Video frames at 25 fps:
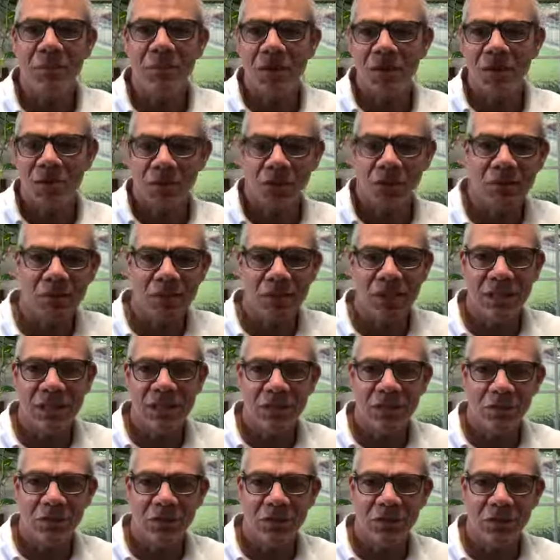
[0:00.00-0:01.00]
my daughter's in a
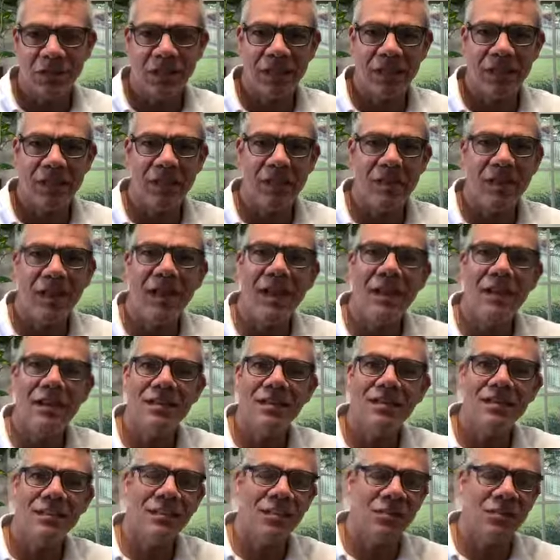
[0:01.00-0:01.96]
special ed class,